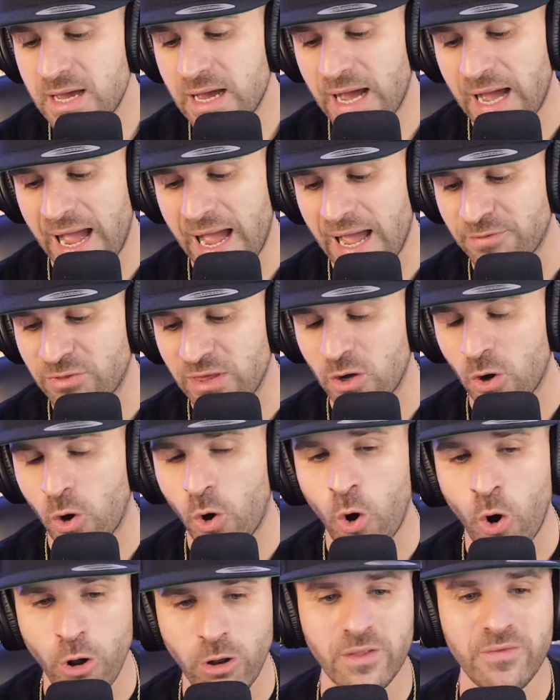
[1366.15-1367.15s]
I think
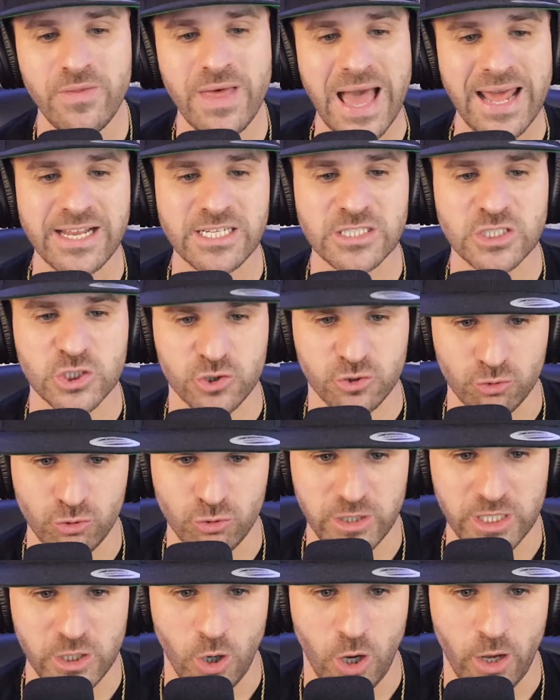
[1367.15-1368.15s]
all of that is
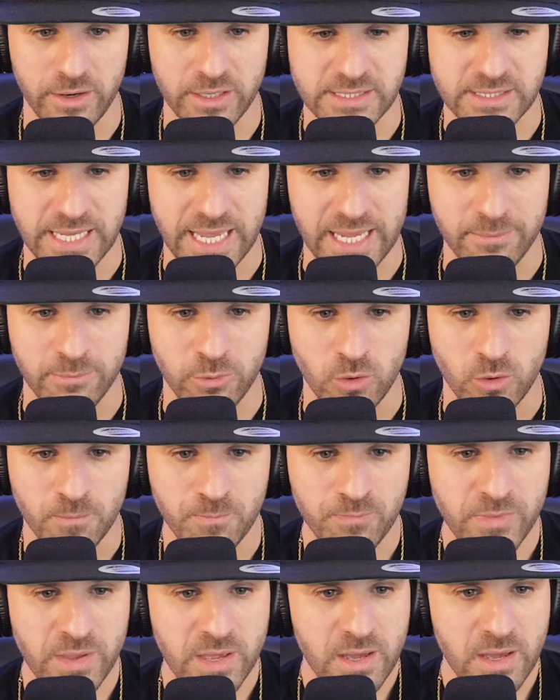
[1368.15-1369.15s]
truly on the table.